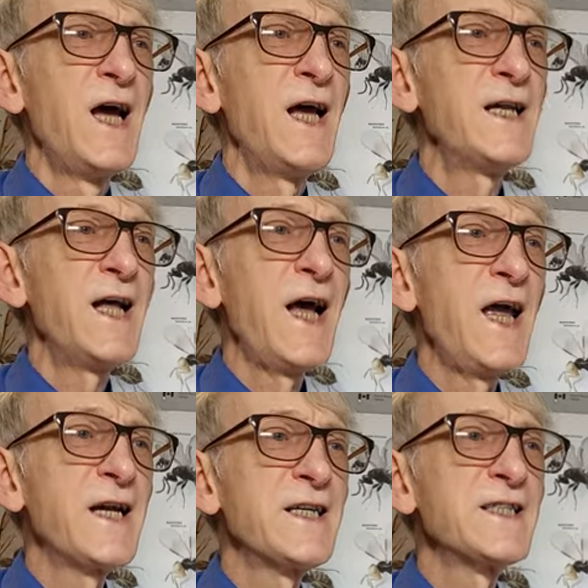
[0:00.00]
An
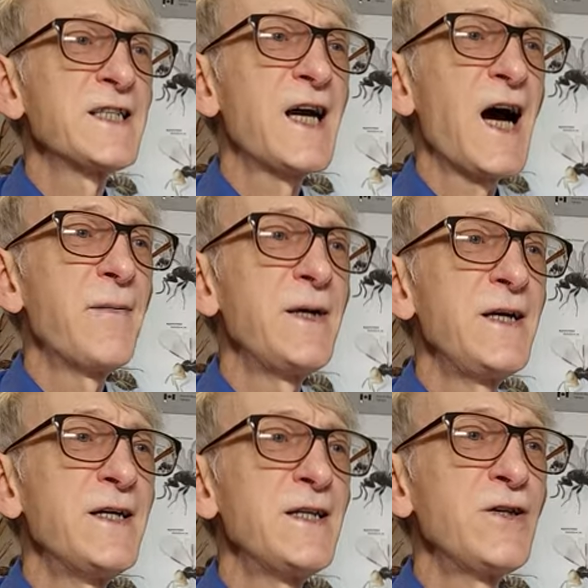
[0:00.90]
egg is
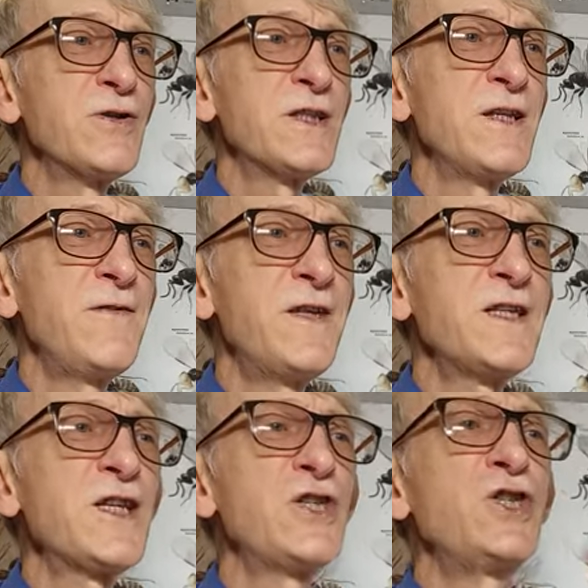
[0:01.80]
coming. You see,
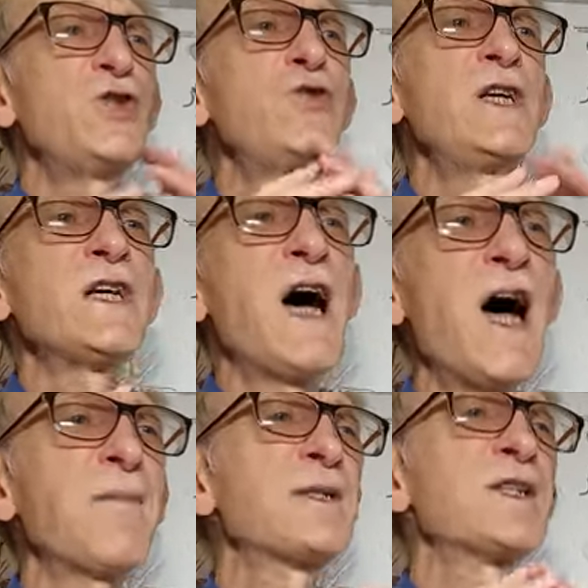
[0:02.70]
this is unique,
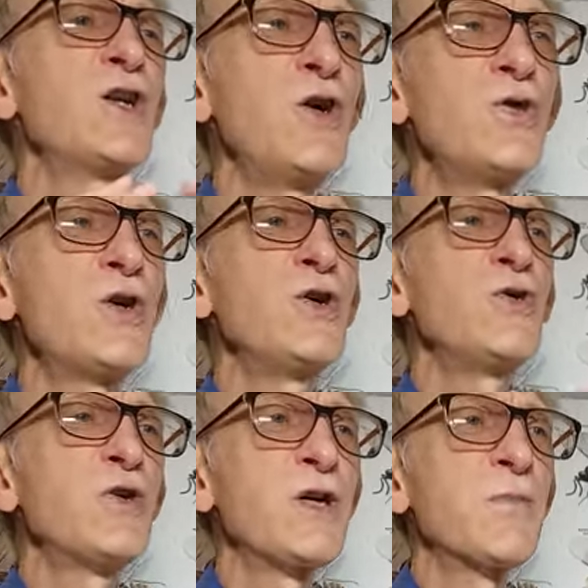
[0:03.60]
absolutely
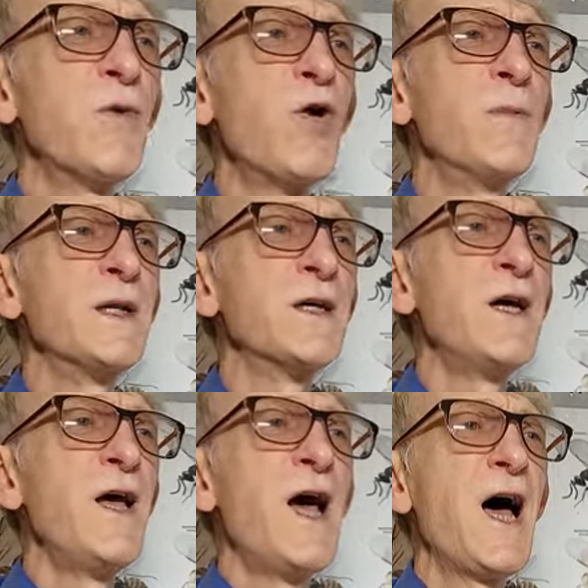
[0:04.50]
unique moment.
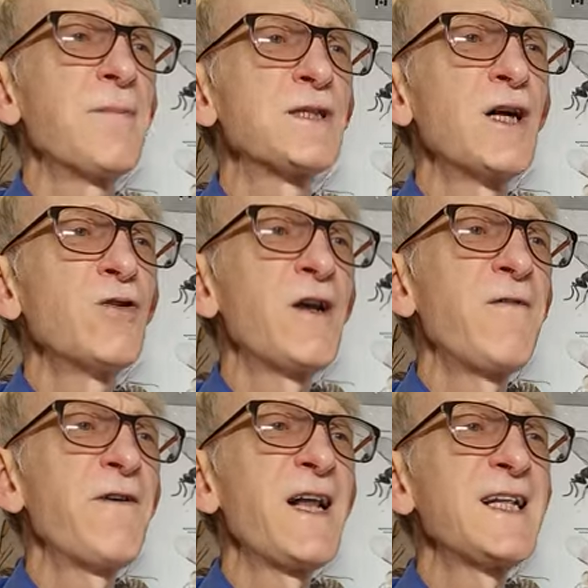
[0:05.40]
Absolutely
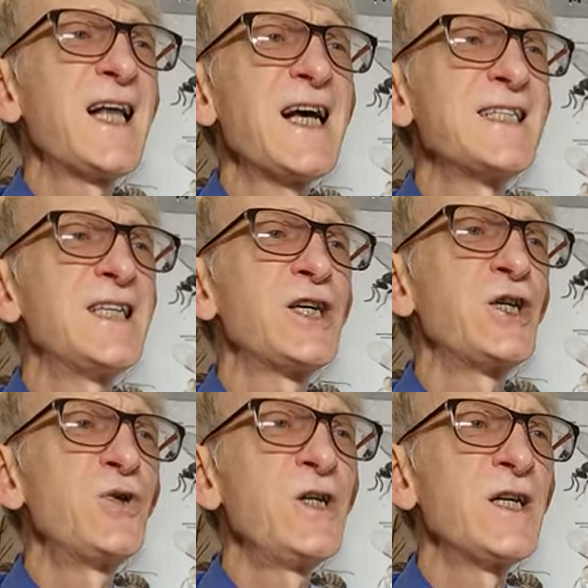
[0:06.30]
fantastic,
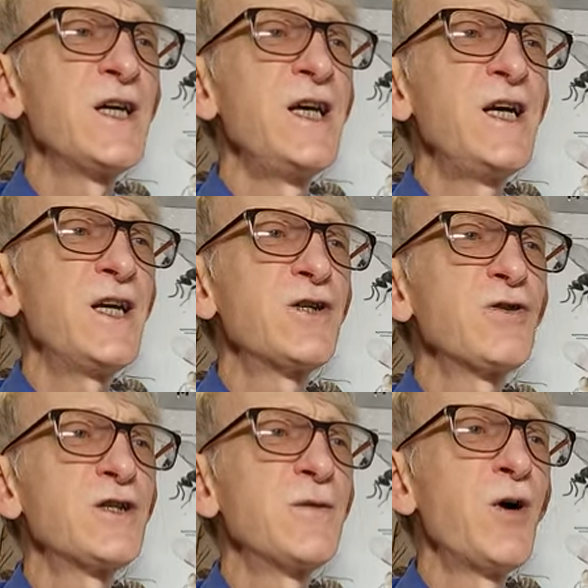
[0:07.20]
unique,
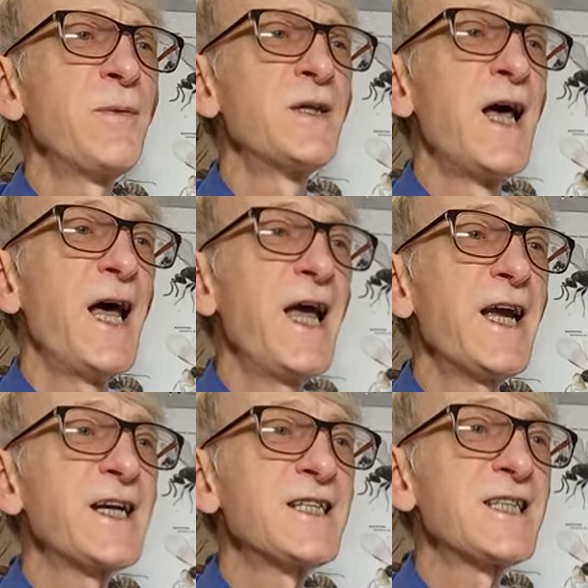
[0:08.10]
interesting moment.
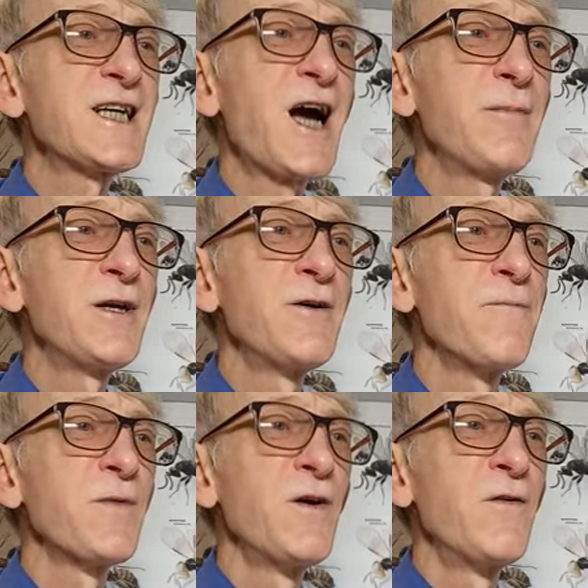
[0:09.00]
Egg is coming
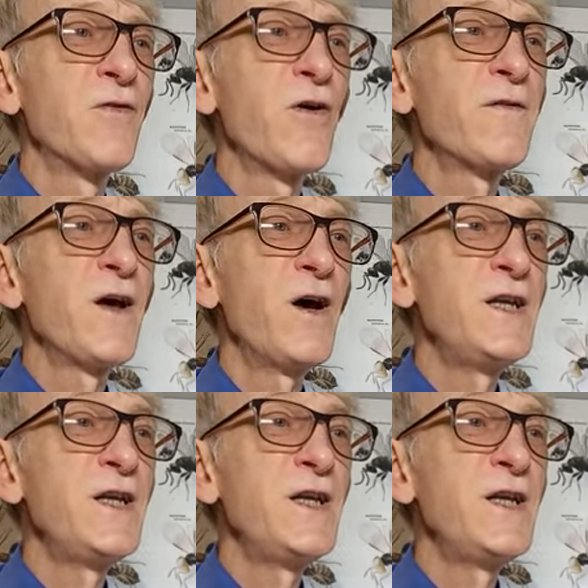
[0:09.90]
from the